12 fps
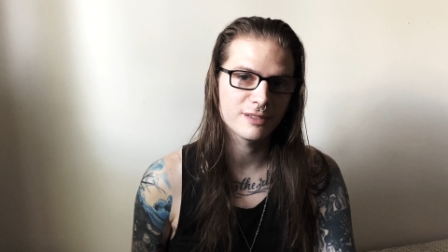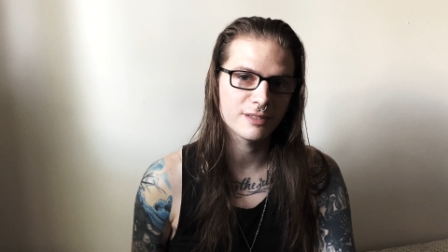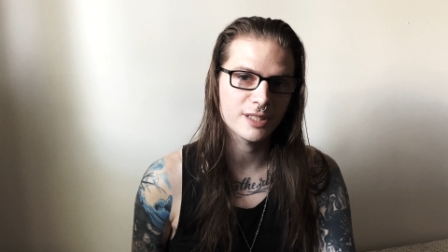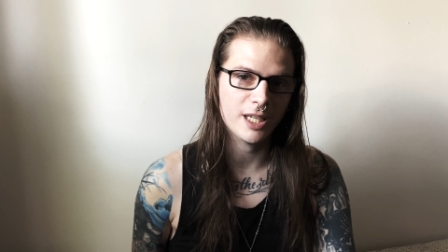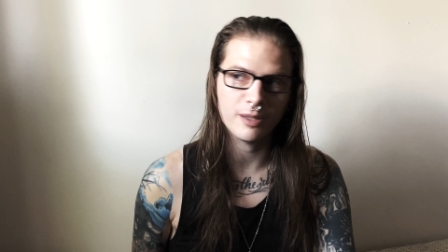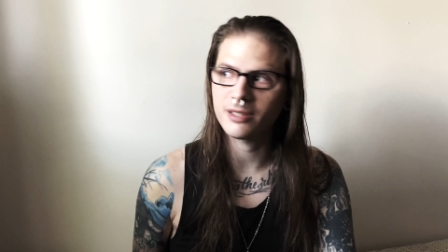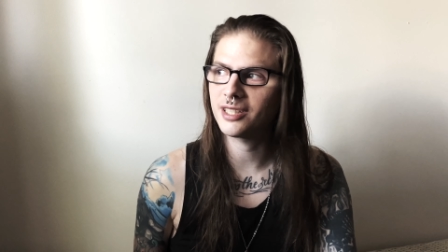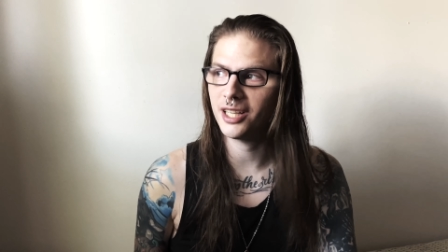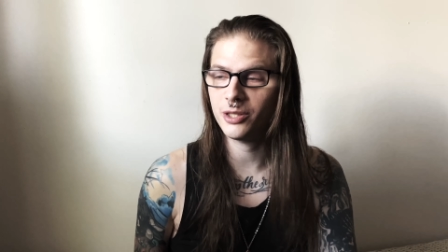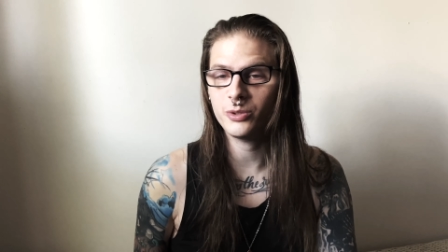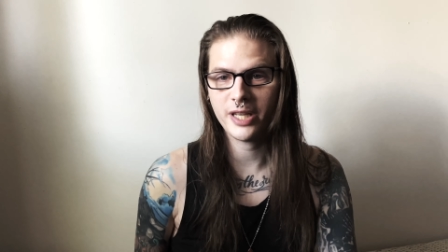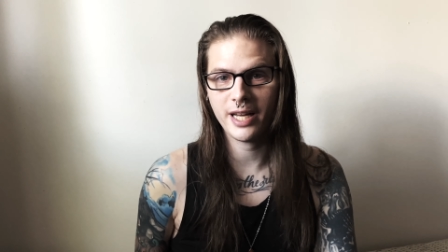Can
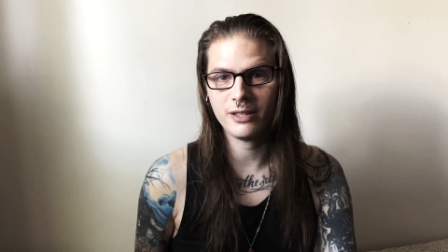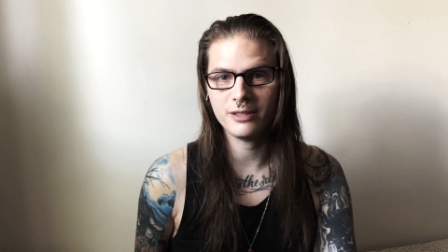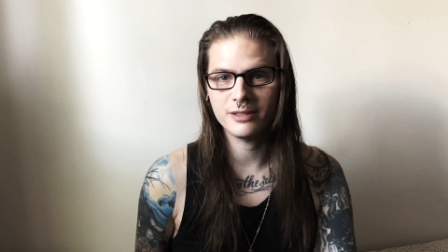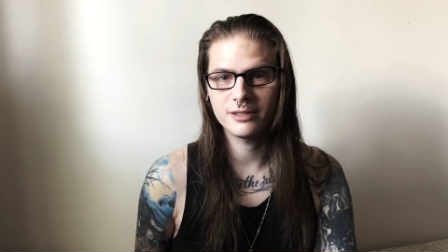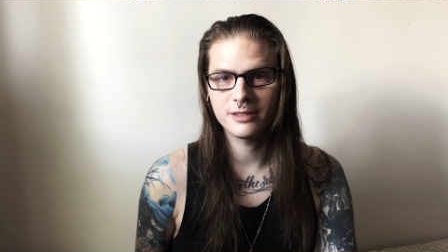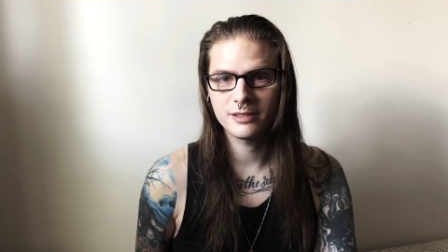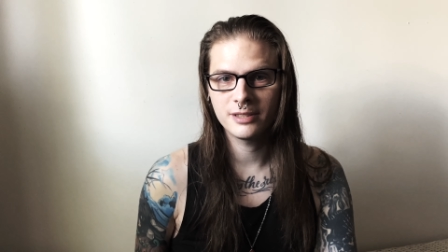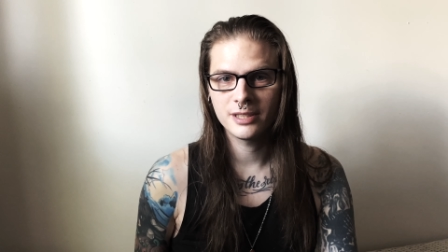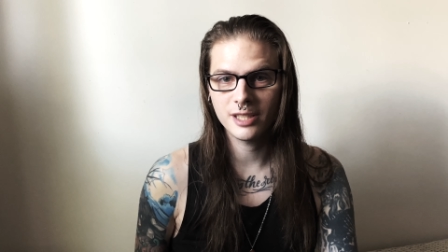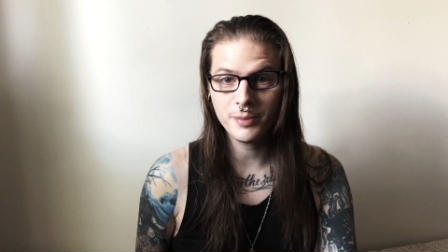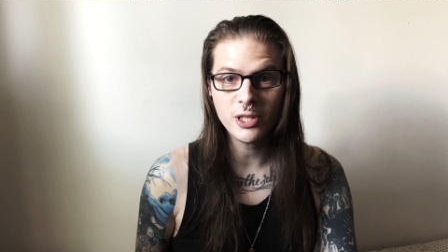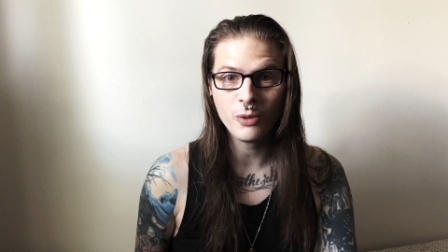you tell?
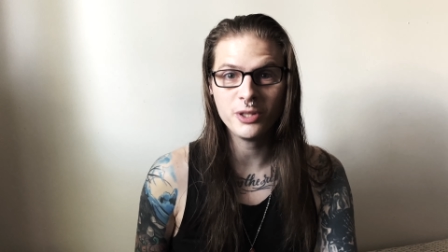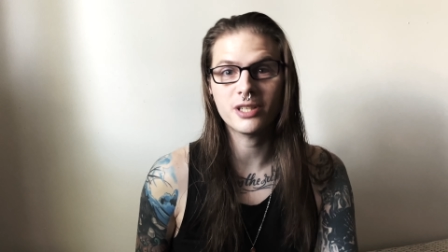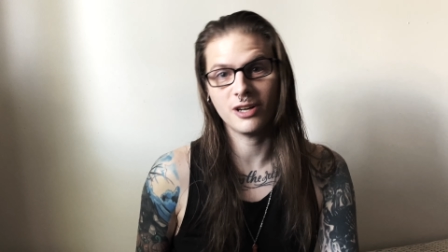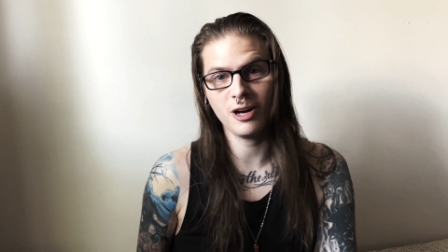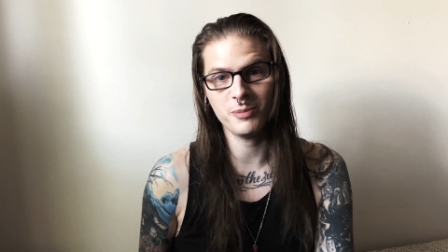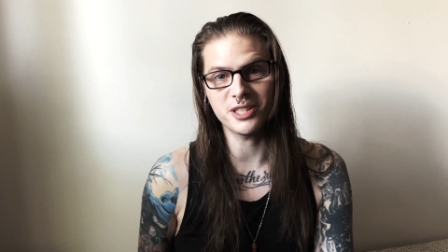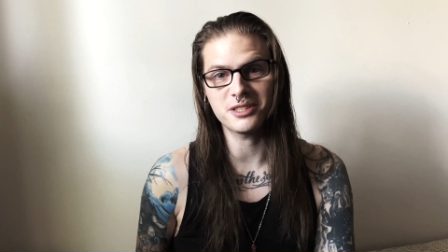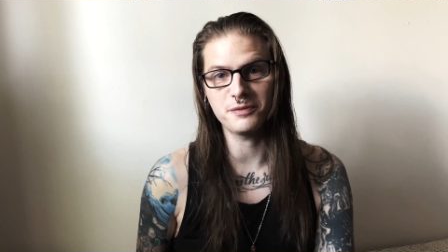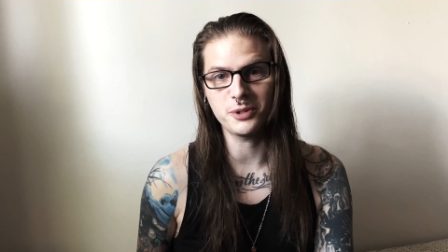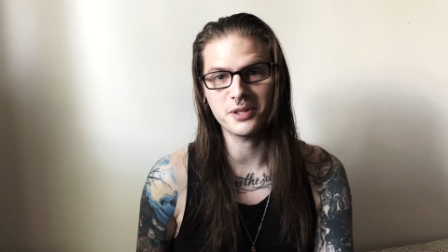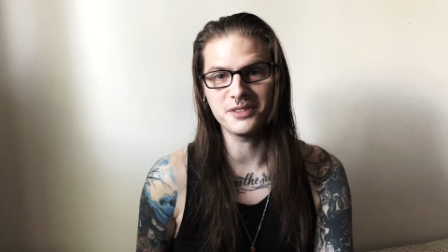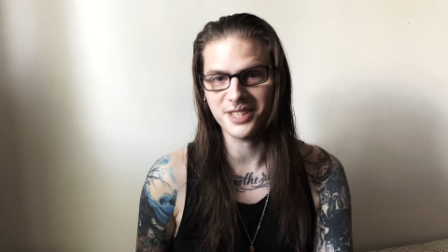Let me know in the comments if you
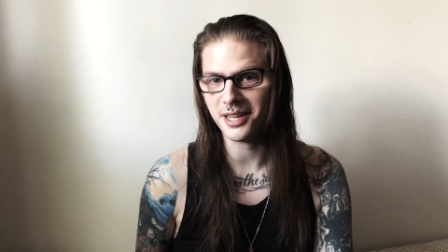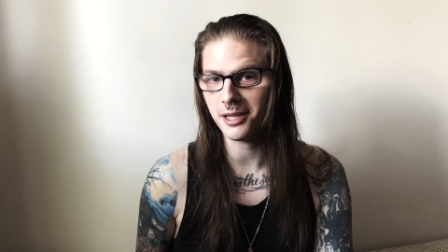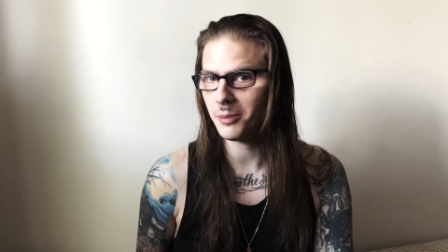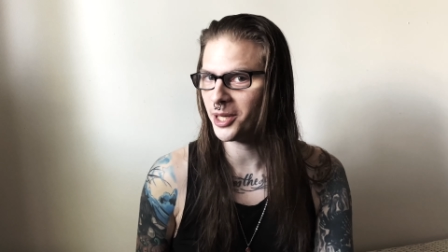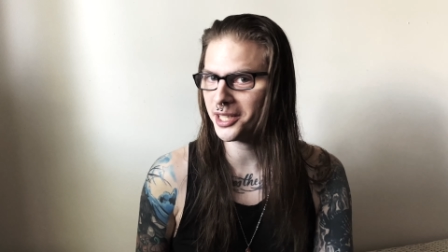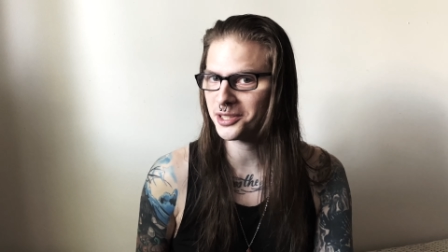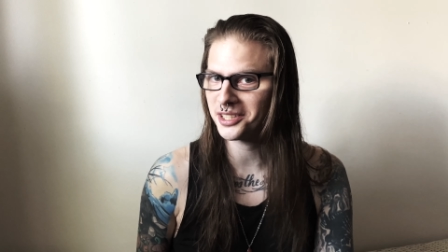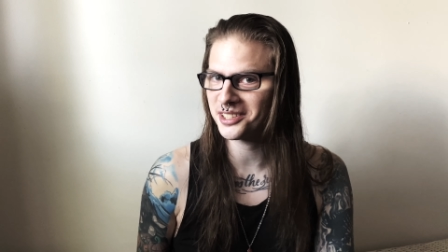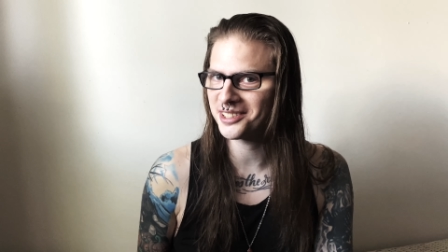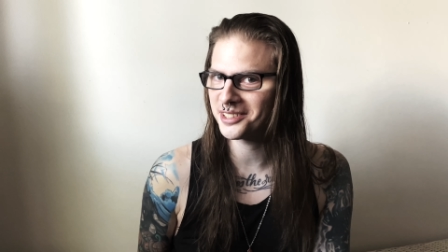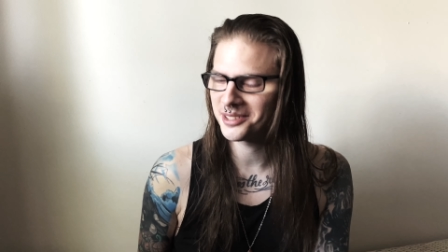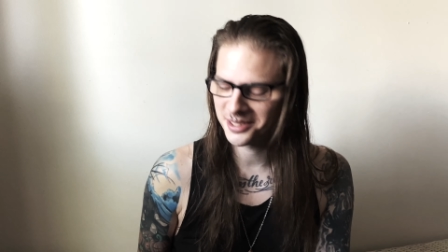can tell I'm
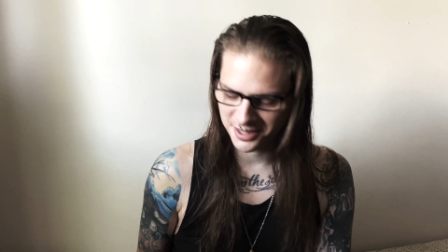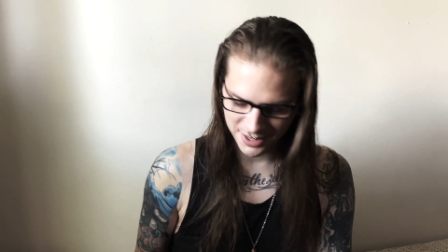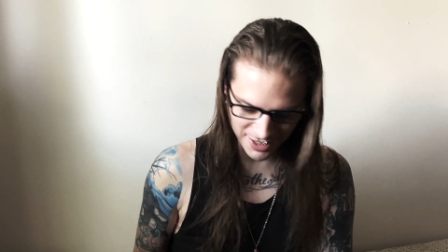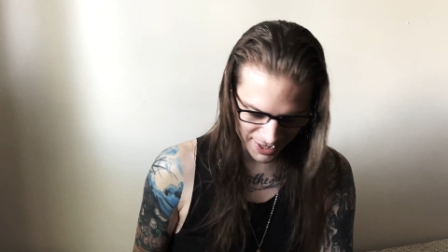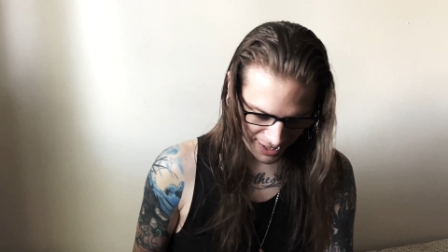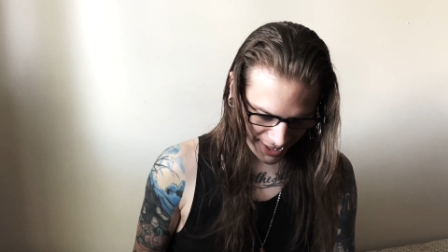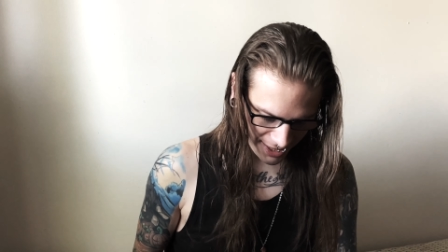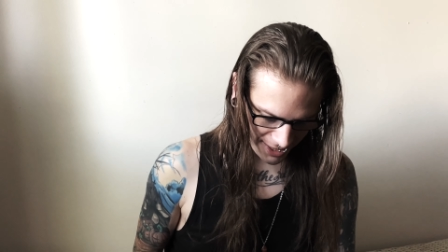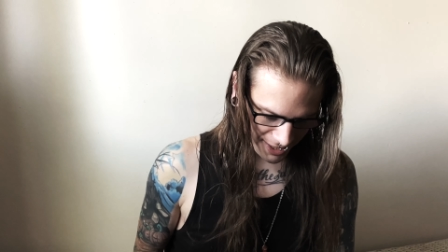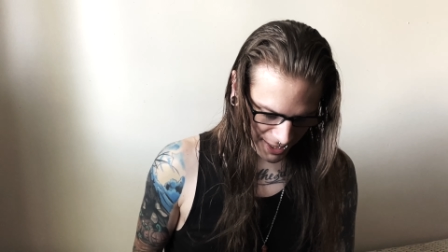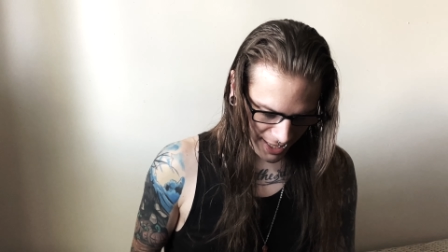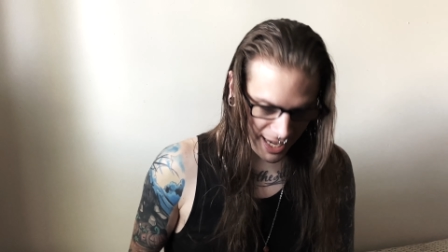anxious.
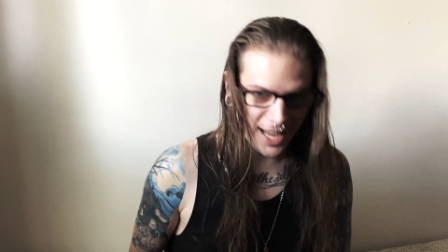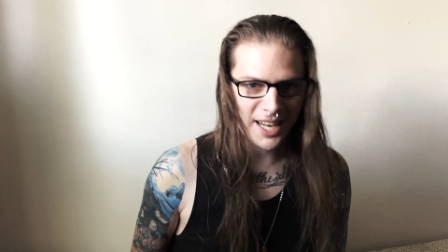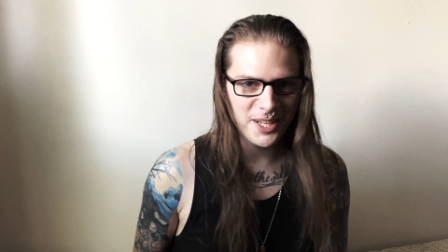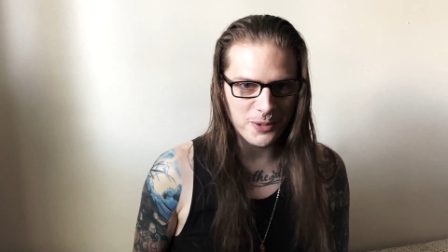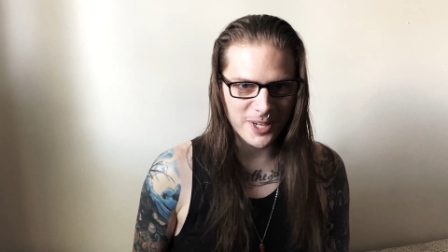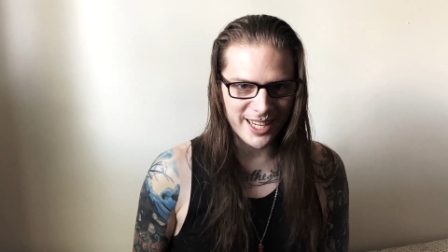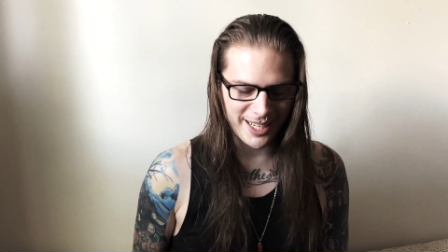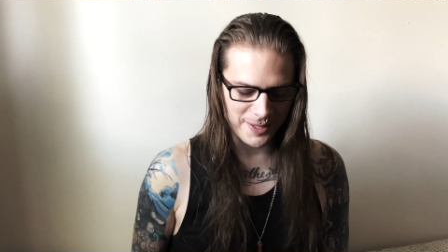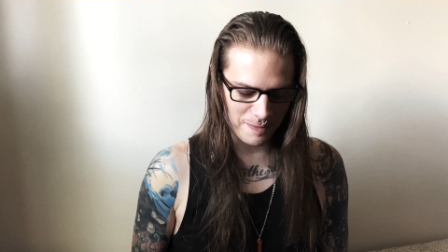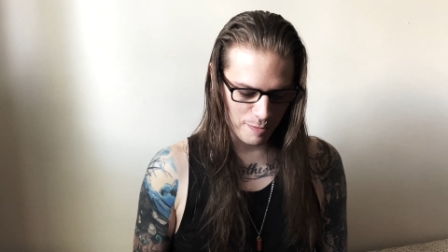Anyway,